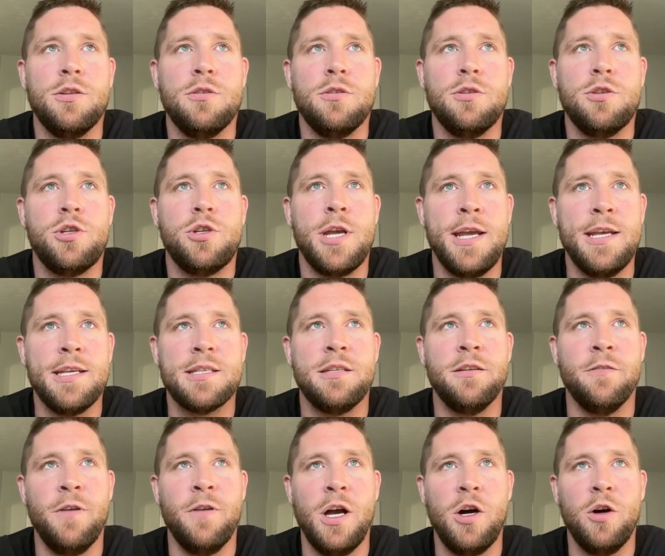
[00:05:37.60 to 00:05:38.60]
chase
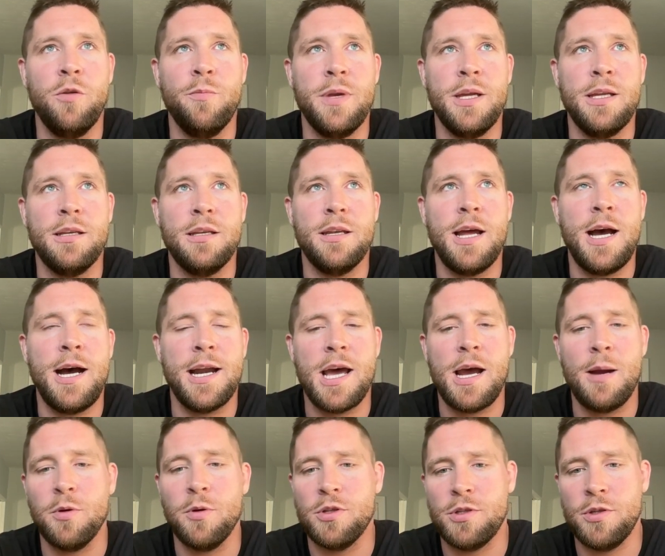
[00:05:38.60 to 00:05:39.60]
development, not
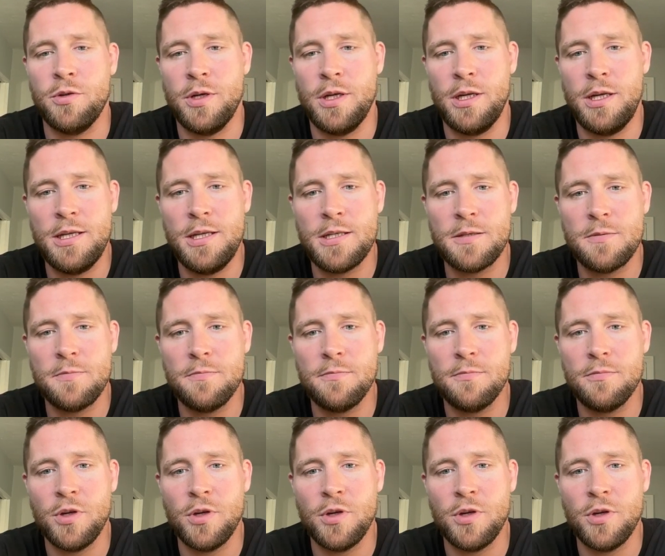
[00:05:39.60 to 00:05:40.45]
opportunities.